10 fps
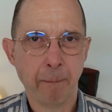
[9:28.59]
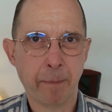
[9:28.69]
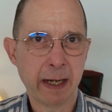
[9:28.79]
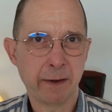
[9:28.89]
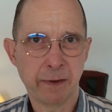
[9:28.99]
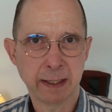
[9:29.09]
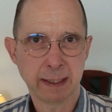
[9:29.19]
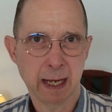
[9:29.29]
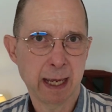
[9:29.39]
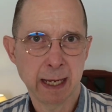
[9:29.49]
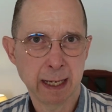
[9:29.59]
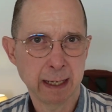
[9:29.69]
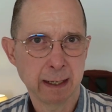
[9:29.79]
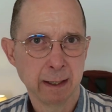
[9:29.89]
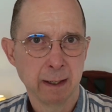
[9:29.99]
But if it's
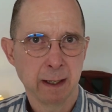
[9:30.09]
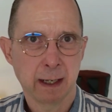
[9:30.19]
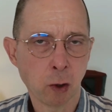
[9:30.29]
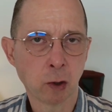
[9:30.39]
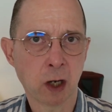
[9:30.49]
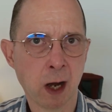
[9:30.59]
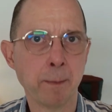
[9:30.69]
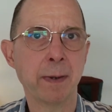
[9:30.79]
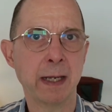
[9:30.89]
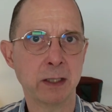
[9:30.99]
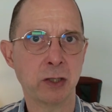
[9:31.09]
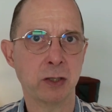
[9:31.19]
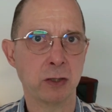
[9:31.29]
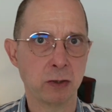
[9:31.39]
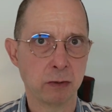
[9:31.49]
a whole
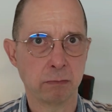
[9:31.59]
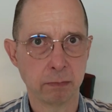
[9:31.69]
complex